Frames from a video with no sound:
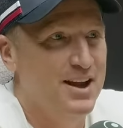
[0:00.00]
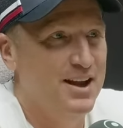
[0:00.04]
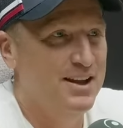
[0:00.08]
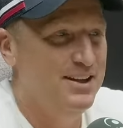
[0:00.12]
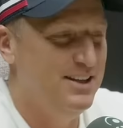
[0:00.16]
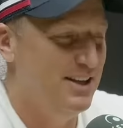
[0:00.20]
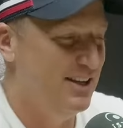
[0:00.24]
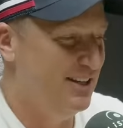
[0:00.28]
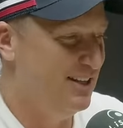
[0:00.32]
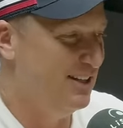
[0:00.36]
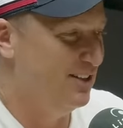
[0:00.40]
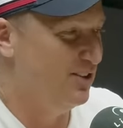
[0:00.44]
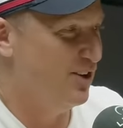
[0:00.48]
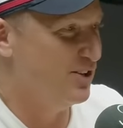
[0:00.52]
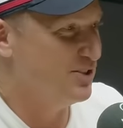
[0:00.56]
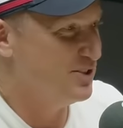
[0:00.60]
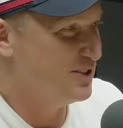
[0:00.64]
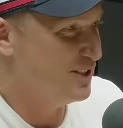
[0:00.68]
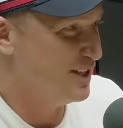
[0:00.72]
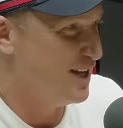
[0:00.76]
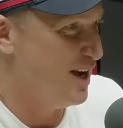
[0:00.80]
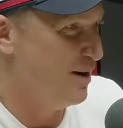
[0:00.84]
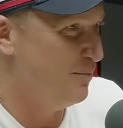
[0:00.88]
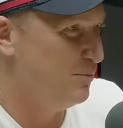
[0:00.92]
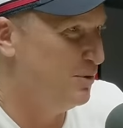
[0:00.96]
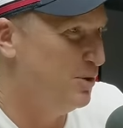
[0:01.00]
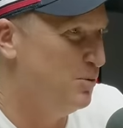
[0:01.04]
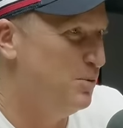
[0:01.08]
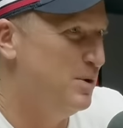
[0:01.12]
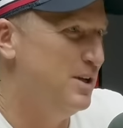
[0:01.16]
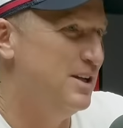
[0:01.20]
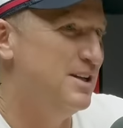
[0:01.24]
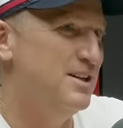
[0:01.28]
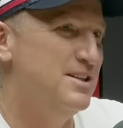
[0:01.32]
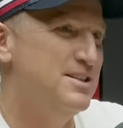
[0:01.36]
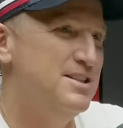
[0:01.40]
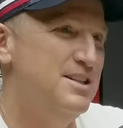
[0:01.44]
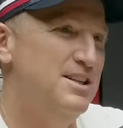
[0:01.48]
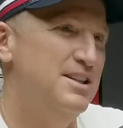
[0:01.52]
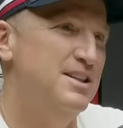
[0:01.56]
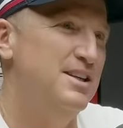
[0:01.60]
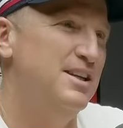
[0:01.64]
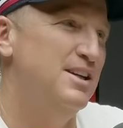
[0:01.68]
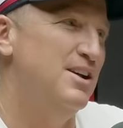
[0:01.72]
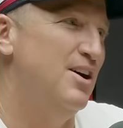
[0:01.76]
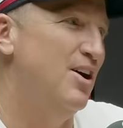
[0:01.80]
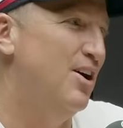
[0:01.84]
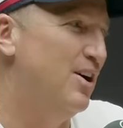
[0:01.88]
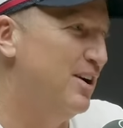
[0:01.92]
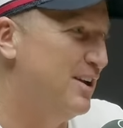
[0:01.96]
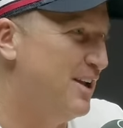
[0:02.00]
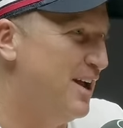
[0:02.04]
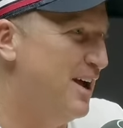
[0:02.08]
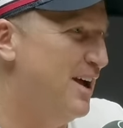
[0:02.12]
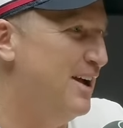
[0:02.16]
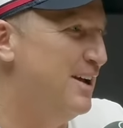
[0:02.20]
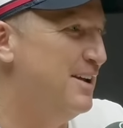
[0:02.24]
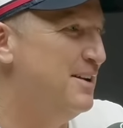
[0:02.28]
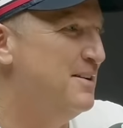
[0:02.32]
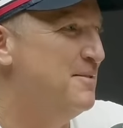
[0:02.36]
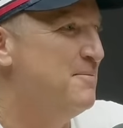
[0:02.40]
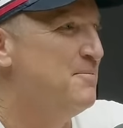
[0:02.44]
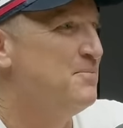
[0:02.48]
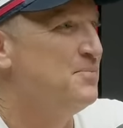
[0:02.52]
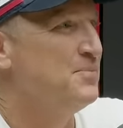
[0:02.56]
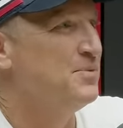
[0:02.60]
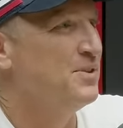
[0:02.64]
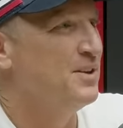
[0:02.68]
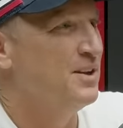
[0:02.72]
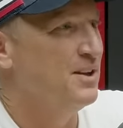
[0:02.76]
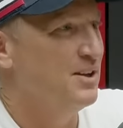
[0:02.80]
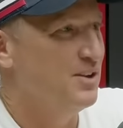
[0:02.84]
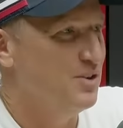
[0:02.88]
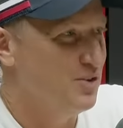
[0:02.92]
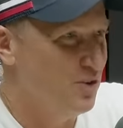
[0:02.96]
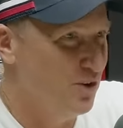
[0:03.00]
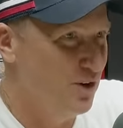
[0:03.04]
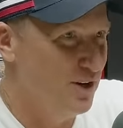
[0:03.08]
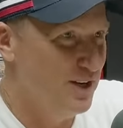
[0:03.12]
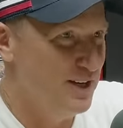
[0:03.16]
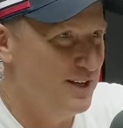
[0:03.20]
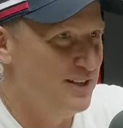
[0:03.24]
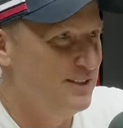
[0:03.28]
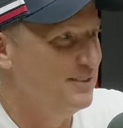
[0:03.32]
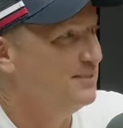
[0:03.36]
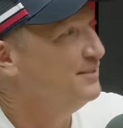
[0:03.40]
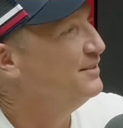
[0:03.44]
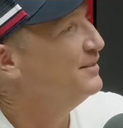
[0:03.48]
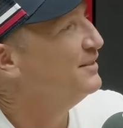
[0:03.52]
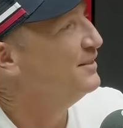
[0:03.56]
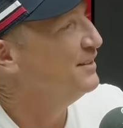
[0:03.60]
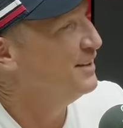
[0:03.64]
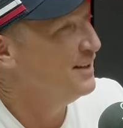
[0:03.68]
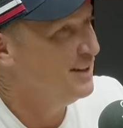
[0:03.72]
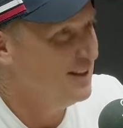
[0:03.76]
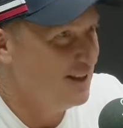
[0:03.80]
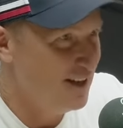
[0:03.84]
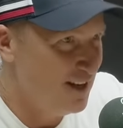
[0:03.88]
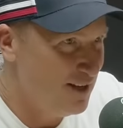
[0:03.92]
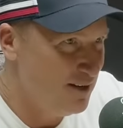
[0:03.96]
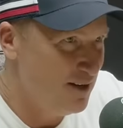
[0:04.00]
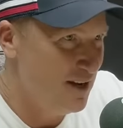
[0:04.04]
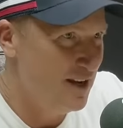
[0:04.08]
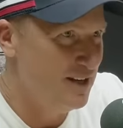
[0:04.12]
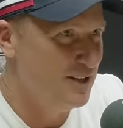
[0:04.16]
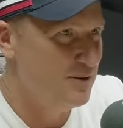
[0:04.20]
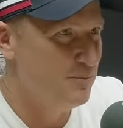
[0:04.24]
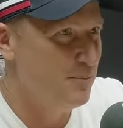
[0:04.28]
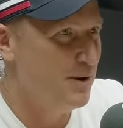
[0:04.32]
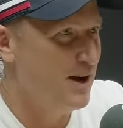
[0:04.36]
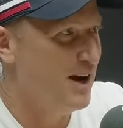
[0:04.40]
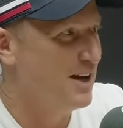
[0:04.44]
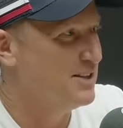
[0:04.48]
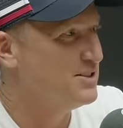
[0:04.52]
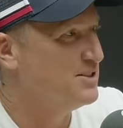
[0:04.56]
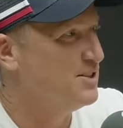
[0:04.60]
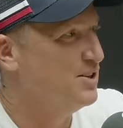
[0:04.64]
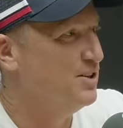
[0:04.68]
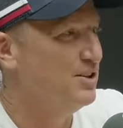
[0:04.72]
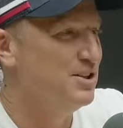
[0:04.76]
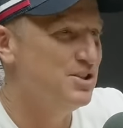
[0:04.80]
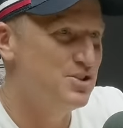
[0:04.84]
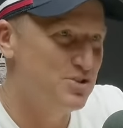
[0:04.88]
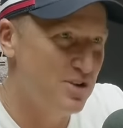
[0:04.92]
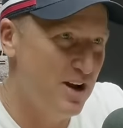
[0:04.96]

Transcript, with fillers: You, you lost a couple of wickets and you think, oh, okay, Green, he he departs early.